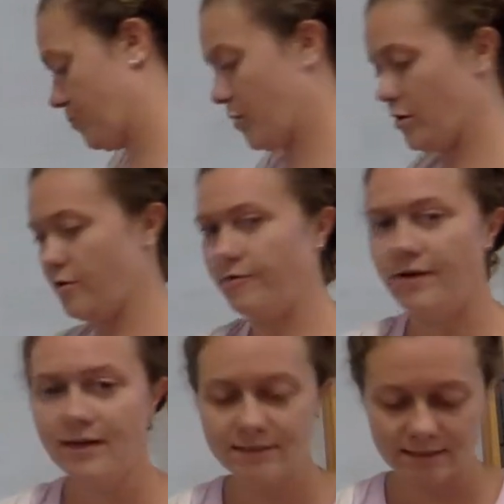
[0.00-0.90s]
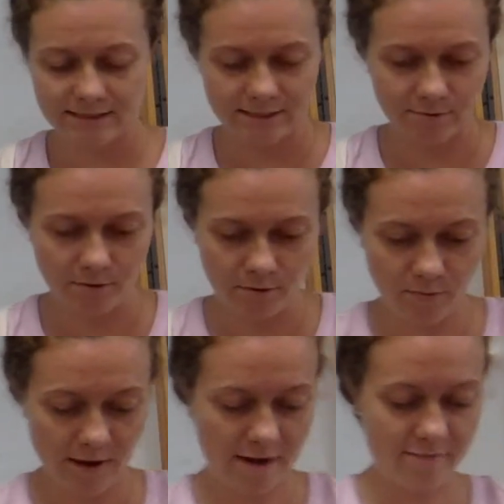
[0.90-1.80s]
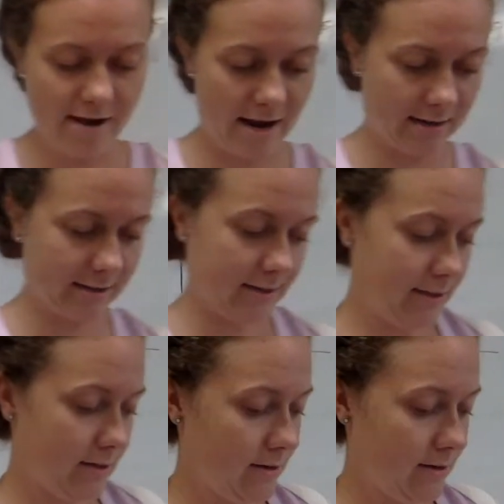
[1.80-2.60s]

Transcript: Perfect. Let's see what one we have next.